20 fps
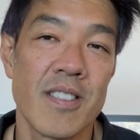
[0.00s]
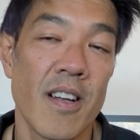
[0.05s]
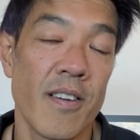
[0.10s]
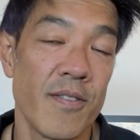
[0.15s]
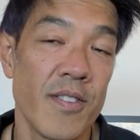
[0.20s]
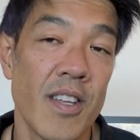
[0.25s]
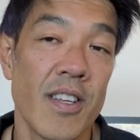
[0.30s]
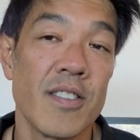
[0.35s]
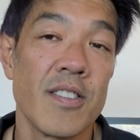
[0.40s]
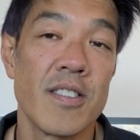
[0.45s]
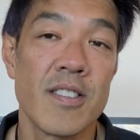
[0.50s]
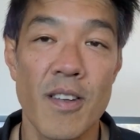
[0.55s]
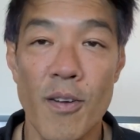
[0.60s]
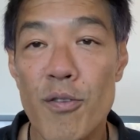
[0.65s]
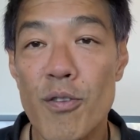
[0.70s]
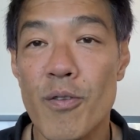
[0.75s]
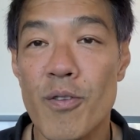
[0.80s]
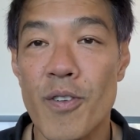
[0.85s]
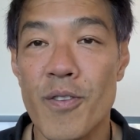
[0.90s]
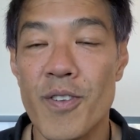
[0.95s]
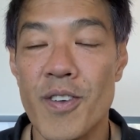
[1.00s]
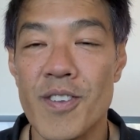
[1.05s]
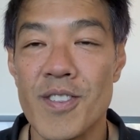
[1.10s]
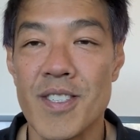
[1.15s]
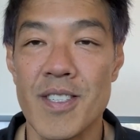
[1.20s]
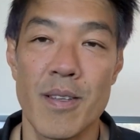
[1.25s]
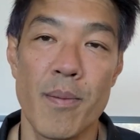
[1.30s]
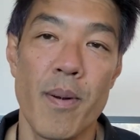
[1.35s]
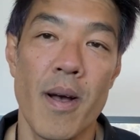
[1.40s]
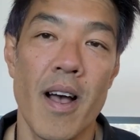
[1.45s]
I've done several reviews
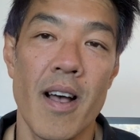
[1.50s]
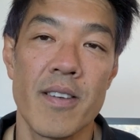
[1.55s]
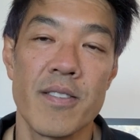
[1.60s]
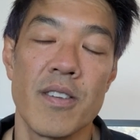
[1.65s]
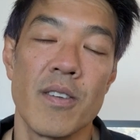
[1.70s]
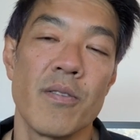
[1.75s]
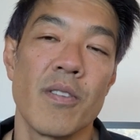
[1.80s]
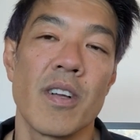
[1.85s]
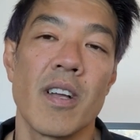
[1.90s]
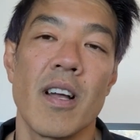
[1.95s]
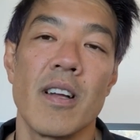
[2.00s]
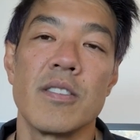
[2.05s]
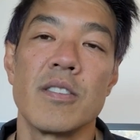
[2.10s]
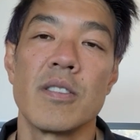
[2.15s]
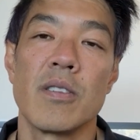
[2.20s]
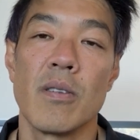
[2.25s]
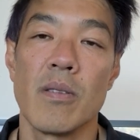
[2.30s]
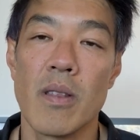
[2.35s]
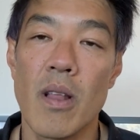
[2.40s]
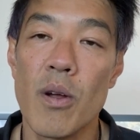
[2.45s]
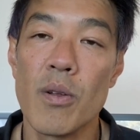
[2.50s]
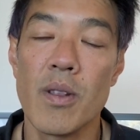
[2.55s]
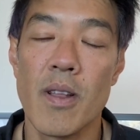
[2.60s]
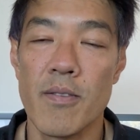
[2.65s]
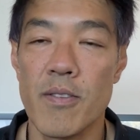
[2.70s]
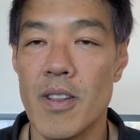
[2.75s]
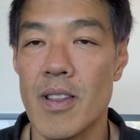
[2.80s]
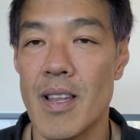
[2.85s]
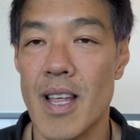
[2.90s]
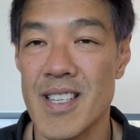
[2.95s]
in the past in regards to
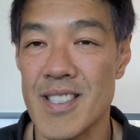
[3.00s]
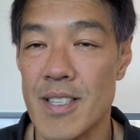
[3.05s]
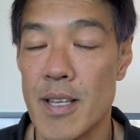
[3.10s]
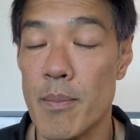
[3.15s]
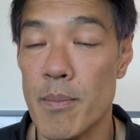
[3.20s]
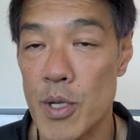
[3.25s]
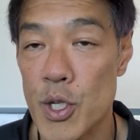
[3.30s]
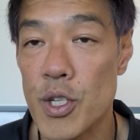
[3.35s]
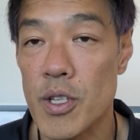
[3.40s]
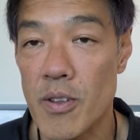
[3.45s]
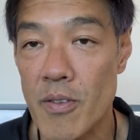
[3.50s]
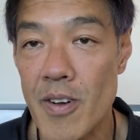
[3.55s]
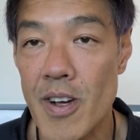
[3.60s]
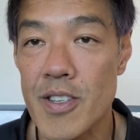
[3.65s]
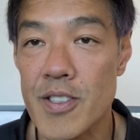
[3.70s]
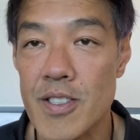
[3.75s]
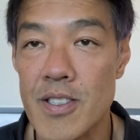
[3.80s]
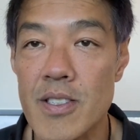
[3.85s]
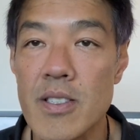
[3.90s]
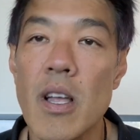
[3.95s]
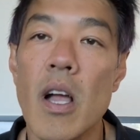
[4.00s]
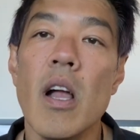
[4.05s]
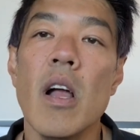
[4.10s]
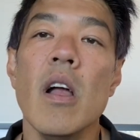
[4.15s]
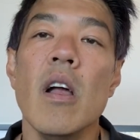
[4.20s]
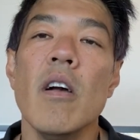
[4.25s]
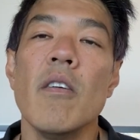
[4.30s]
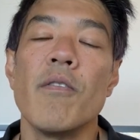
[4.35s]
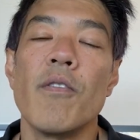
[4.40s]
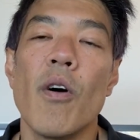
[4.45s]
low-level laser emission devices
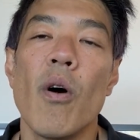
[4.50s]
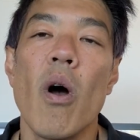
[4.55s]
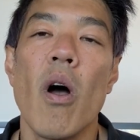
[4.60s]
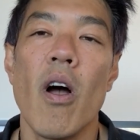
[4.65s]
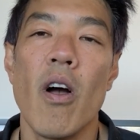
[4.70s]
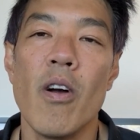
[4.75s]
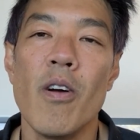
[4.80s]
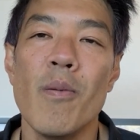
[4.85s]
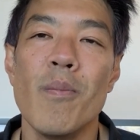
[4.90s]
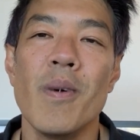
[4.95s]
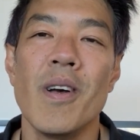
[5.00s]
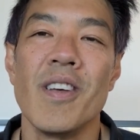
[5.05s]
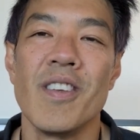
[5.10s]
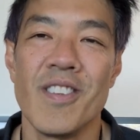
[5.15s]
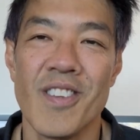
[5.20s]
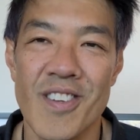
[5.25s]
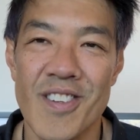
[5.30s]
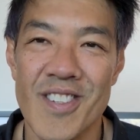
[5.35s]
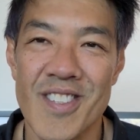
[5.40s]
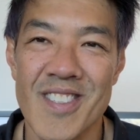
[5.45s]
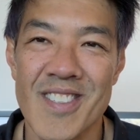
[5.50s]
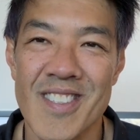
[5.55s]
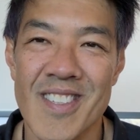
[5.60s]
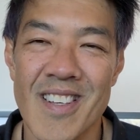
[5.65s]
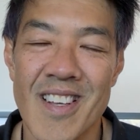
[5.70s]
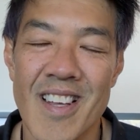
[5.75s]
for home use.